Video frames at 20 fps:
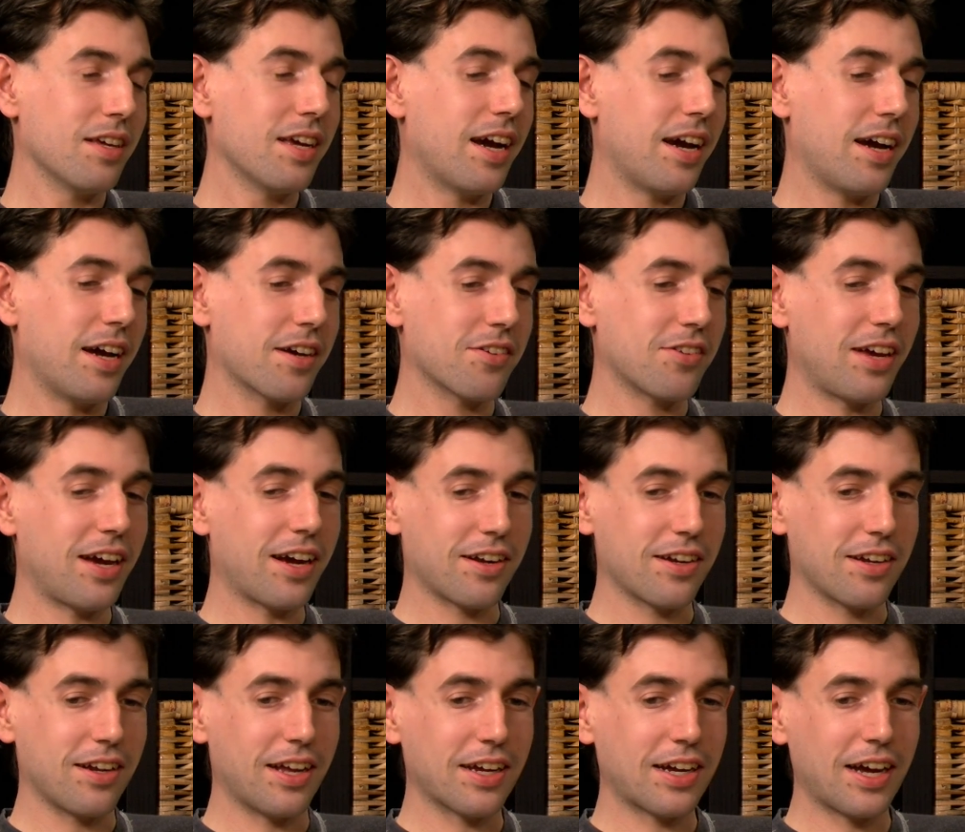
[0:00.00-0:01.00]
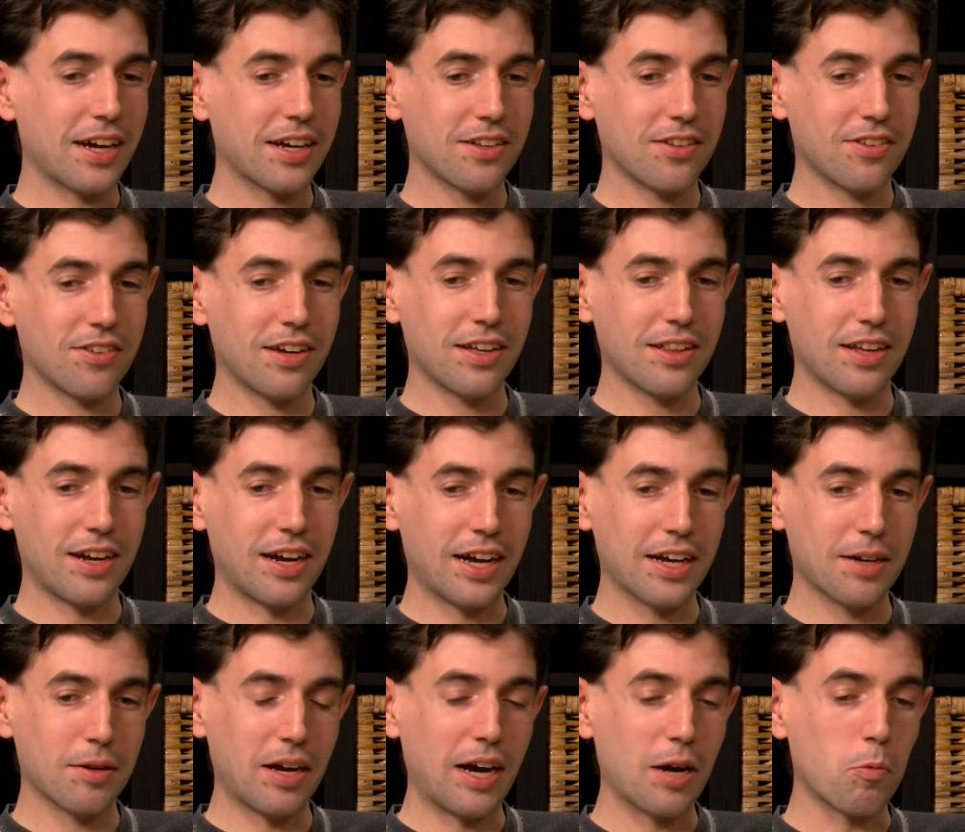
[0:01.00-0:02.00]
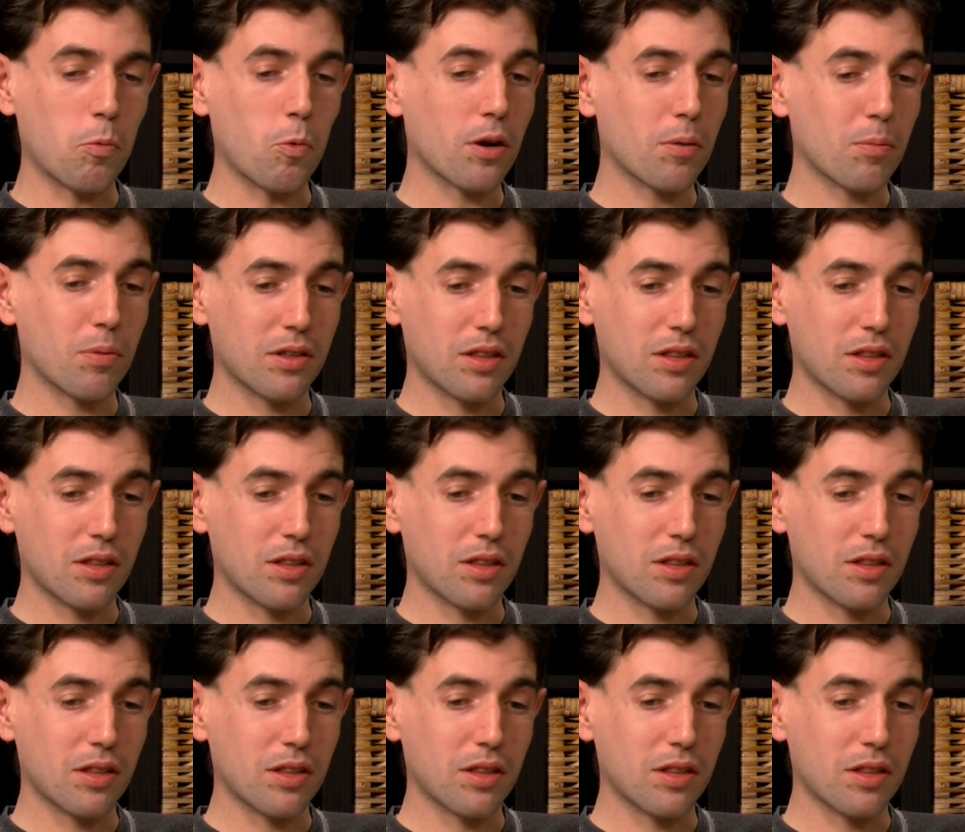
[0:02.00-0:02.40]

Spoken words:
Yeah, exactly. Like I could say that I work